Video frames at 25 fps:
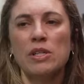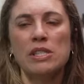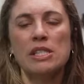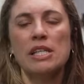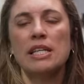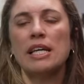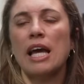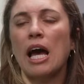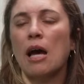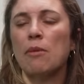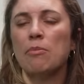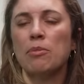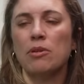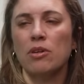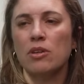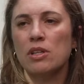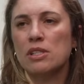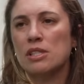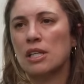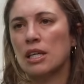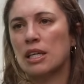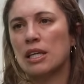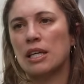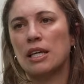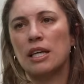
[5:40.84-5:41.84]
we see capital
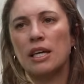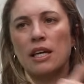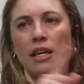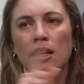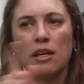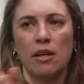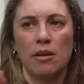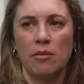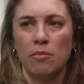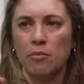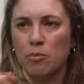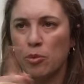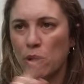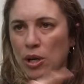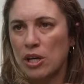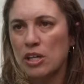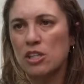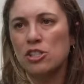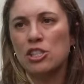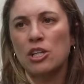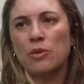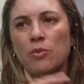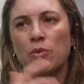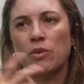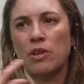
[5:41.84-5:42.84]
as a key
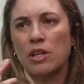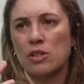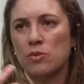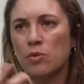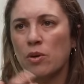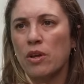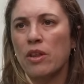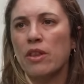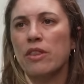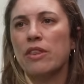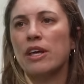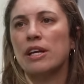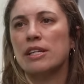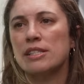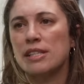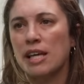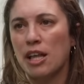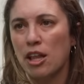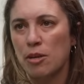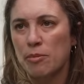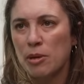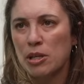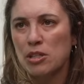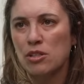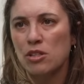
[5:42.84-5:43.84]
bridge, and that's one of the things that
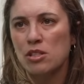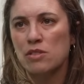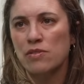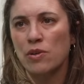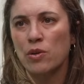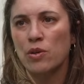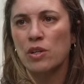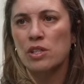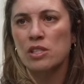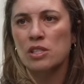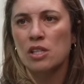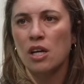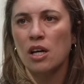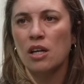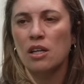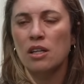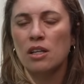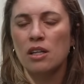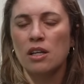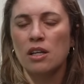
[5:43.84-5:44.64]
Elemental's focused on.